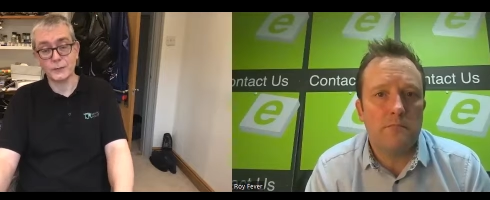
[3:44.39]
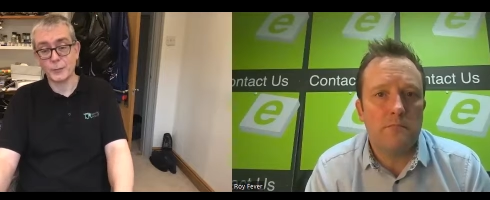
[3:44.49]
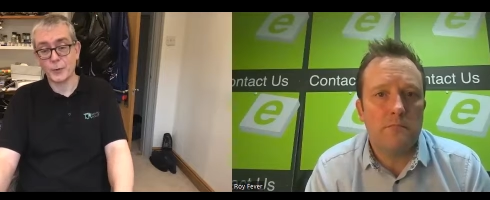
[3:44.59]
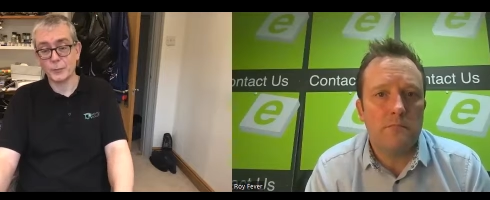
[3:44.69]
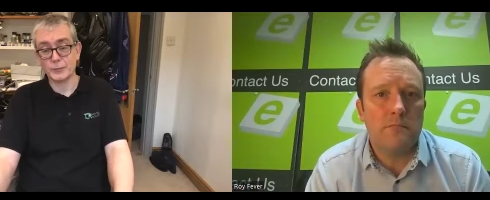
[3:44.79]
Speaker 1: the
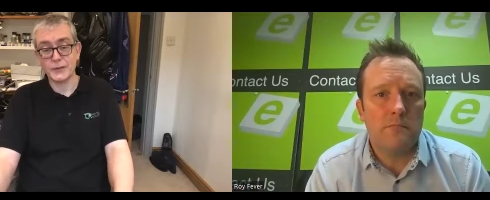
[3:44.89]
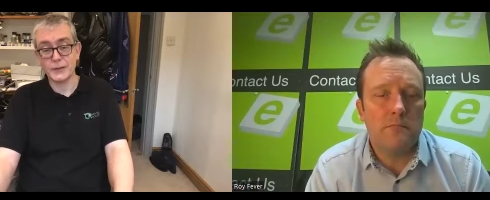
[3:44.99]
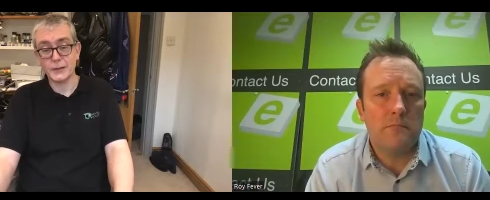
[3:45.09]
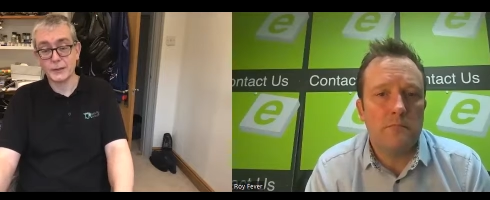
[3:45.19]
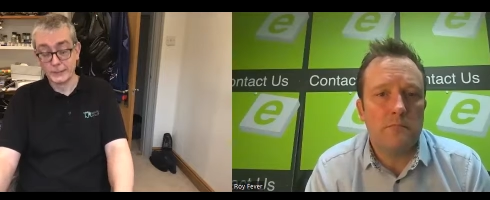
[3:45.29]

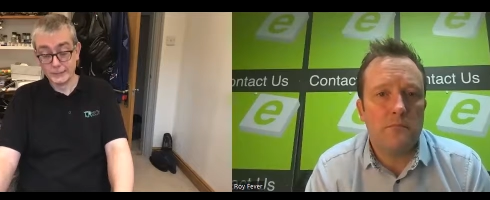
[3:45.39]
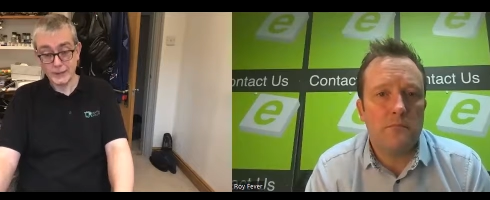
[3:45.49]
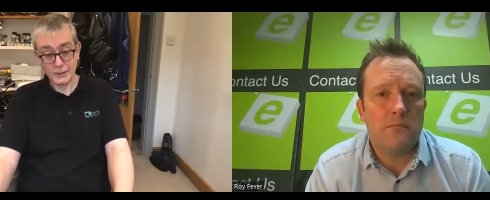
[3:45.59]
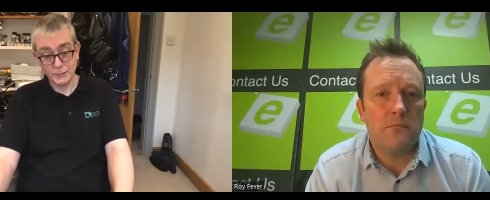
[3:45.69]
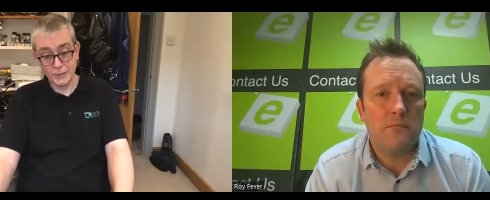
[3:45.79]
property
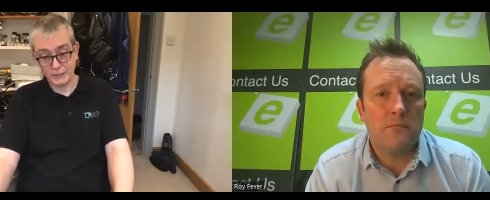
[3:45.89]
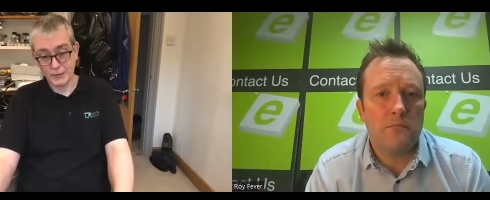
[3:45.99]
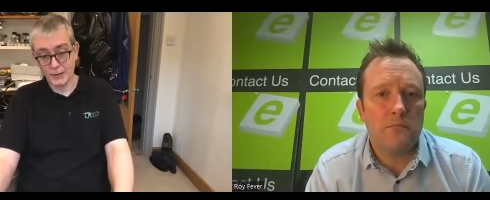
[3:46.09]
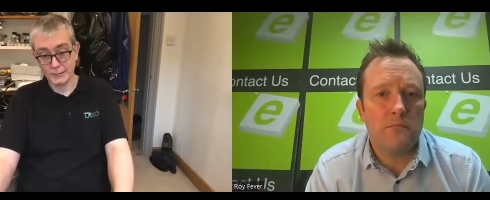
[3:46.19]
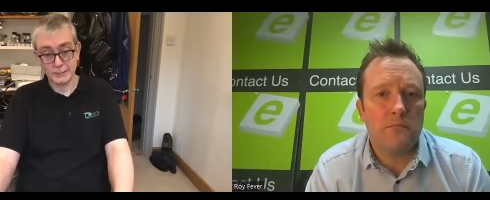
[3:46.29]
does
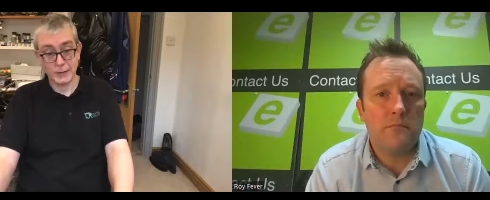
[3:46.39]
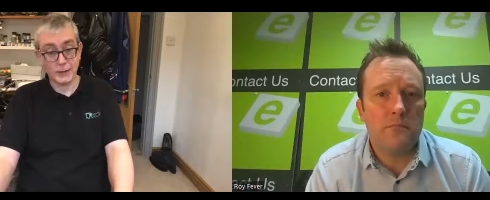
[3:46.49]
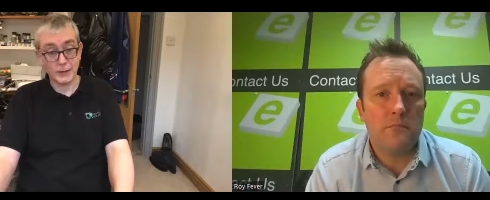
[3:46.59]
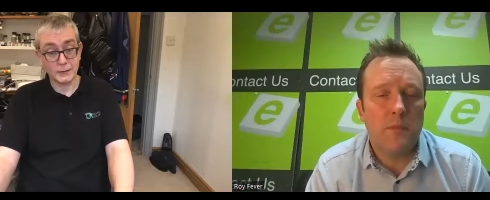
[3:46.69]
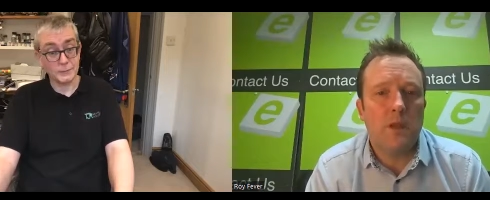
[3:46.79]
ventilate,
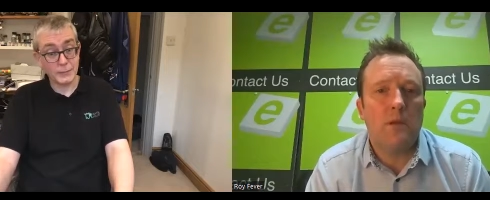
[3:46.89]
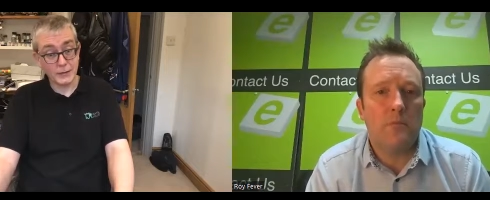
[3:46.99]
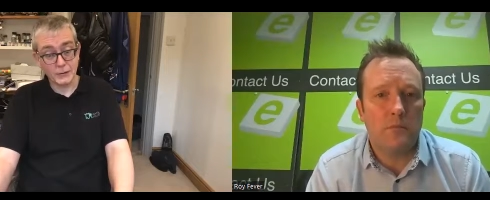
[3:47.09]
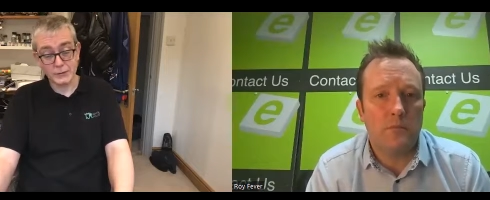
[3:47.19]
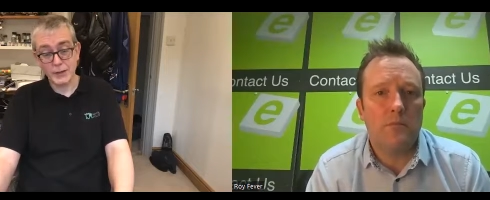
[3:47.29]
um,
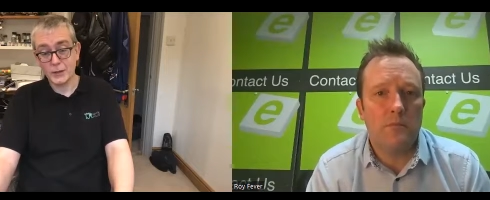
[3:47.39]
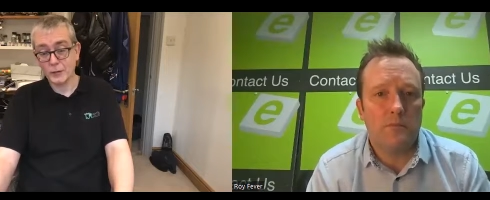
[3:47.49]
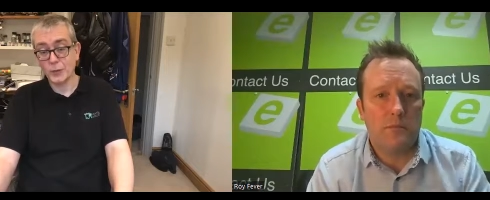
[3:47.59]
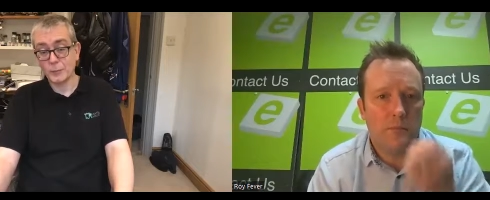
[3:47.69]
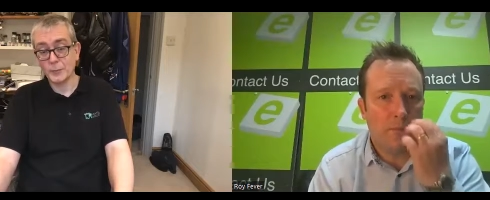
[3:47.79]
because they are
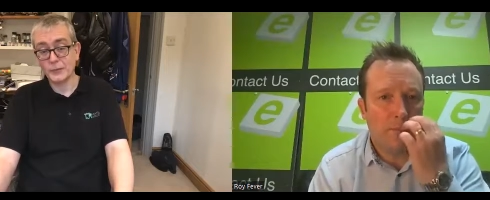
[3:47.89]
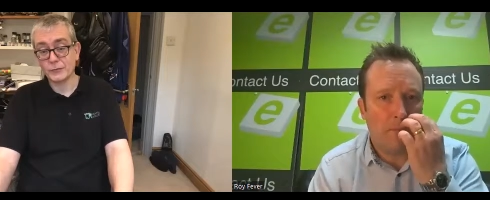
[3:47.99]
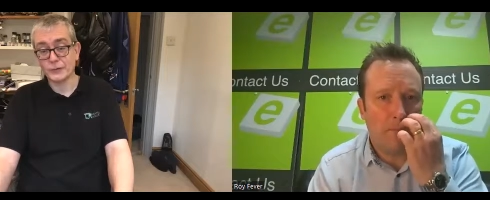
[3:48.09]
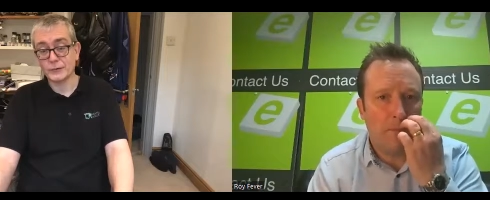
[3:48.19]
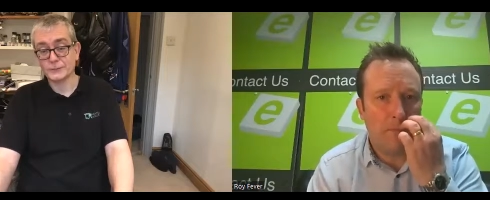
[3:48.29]

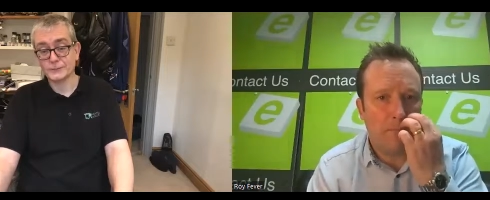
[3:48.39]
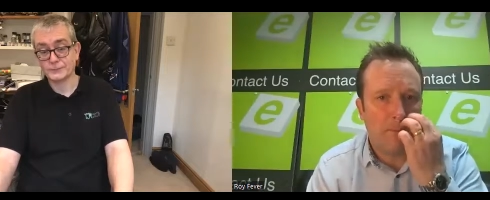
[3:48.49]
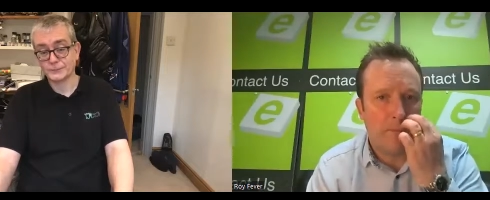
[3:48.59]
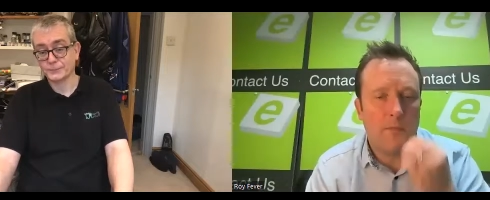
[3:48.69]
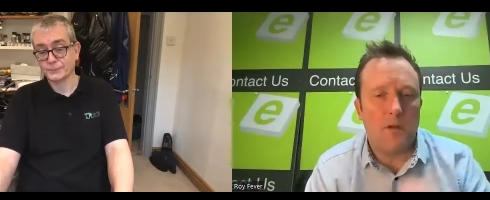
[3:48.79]
complementary.
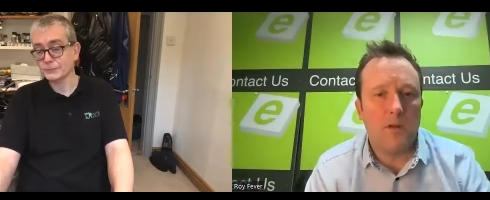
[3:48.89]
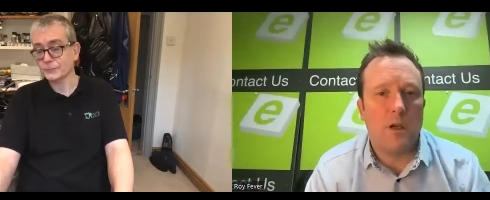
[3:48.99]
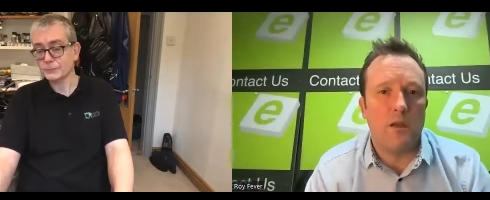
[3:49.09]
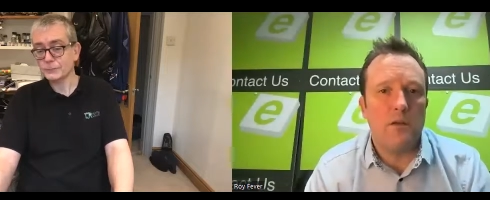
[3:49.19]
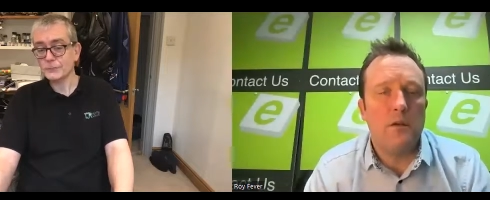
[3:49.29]

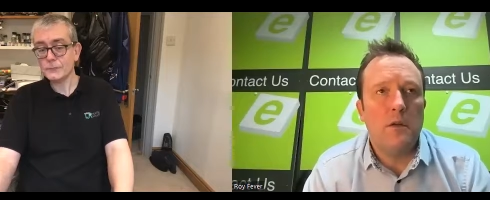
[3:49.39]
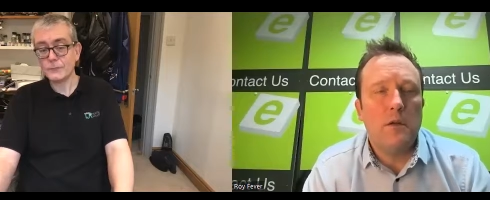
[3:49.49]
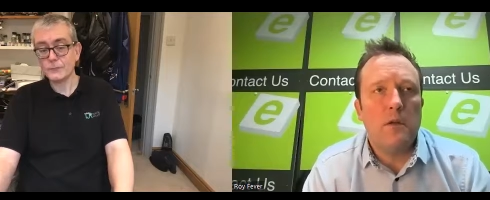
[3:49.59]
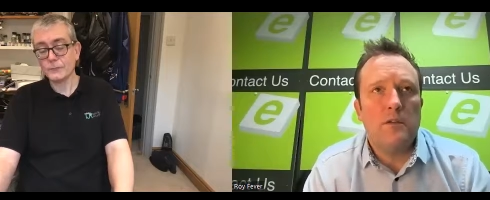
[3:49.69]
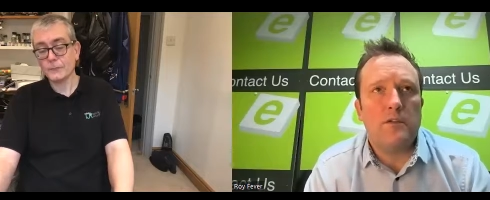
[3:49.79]
Speaker 2: Okay,
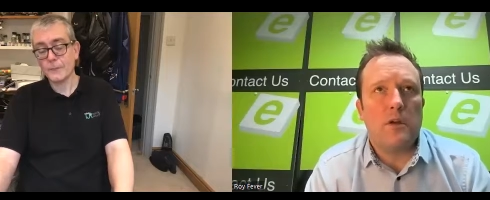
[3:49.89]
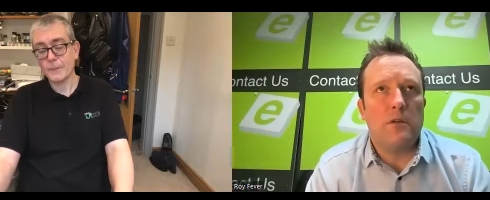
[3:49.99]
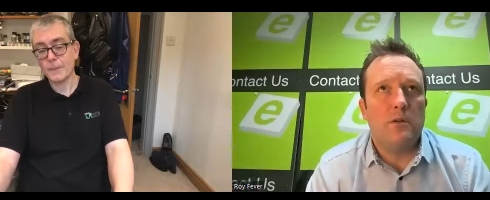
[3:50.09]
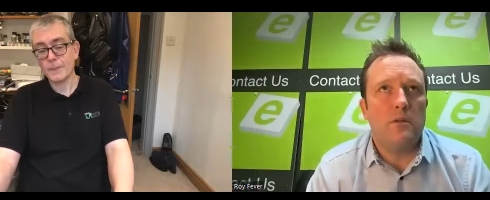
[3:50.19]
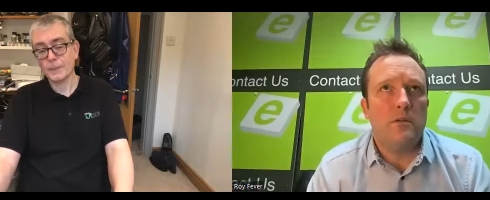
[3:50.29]

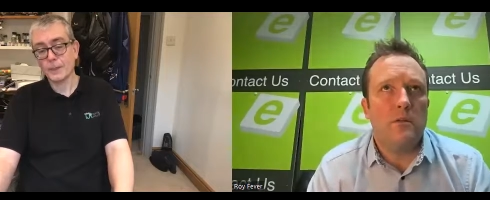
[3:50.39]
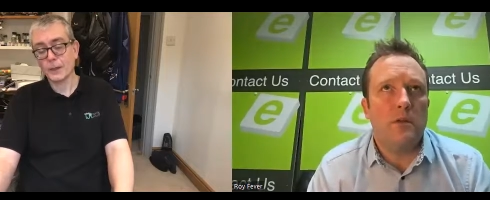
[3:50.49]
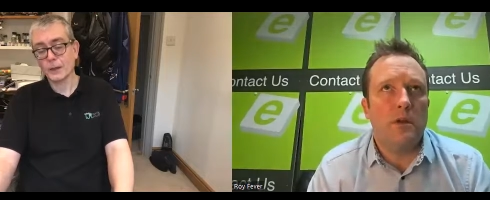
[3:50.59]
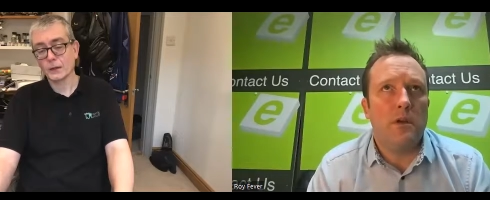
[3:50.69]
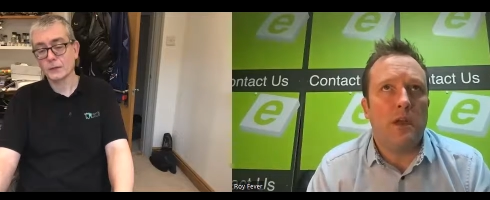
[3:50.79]
so
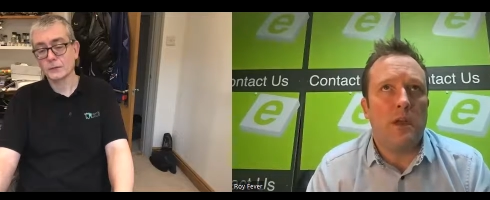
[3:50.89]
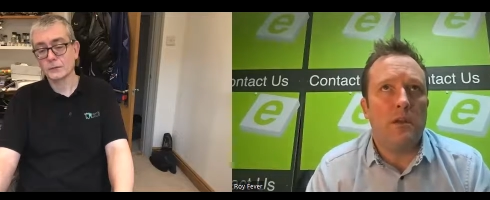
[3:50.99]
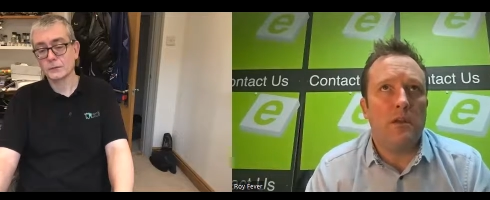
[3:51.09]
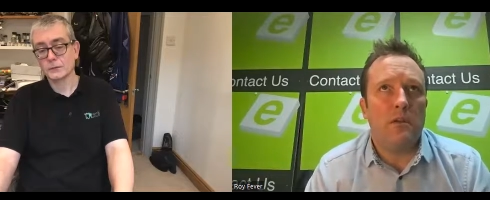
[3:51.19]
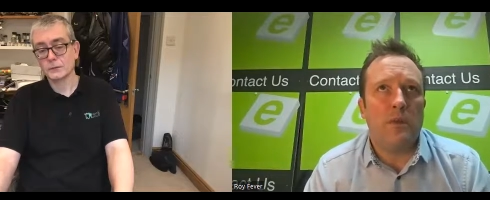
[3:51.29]

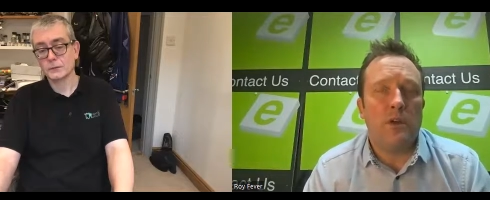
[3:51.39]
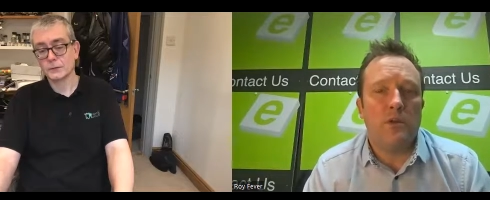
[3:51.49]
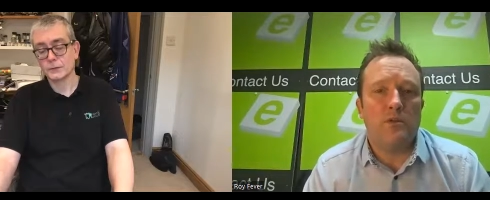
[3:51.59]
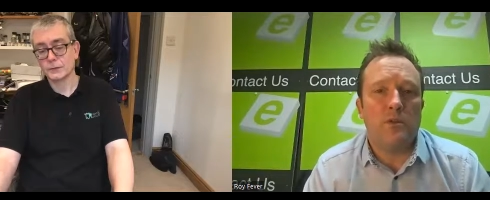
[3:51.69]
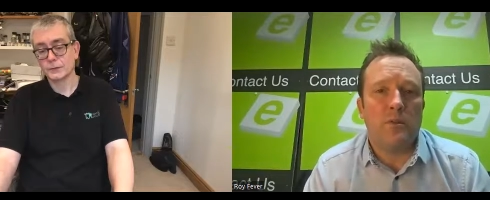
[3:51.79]
again, where
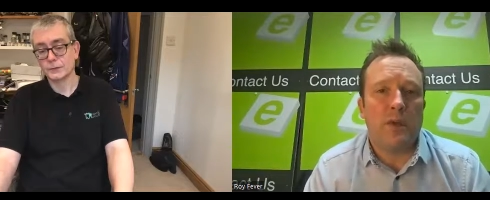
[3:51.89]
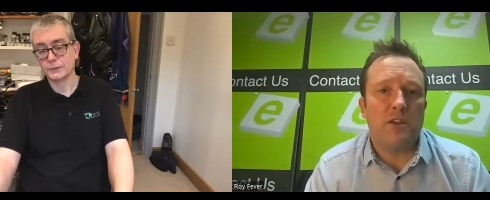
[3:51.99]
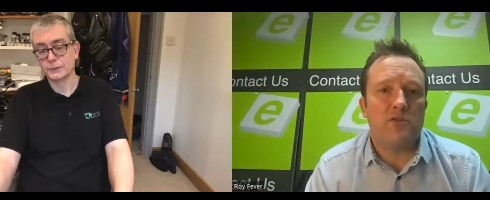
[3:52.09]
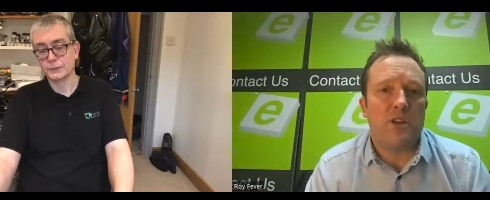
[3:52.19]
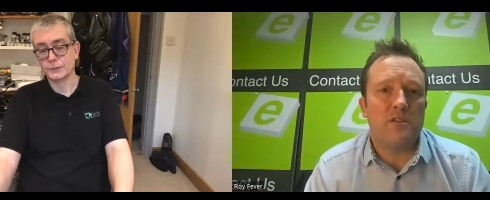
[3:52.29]
you're talking about
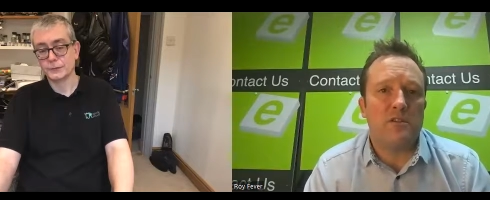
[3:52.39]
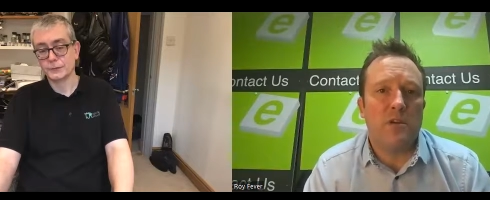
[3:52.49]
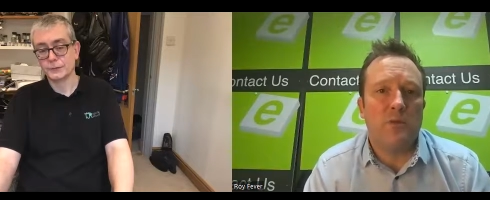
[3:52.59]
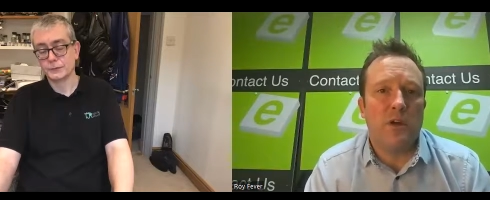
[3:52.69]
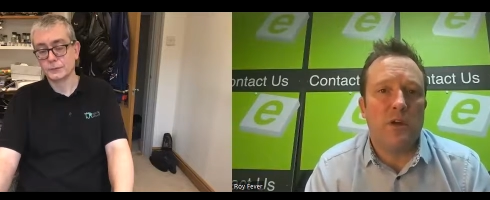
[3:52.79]
extractors
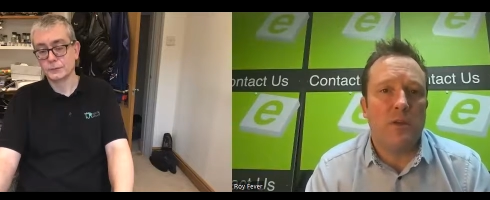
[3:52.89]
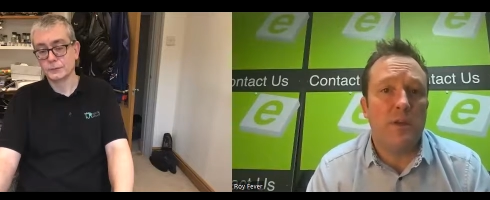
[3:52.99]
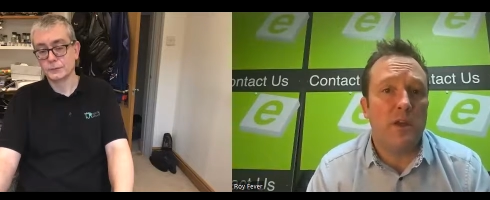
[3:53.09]
not working, I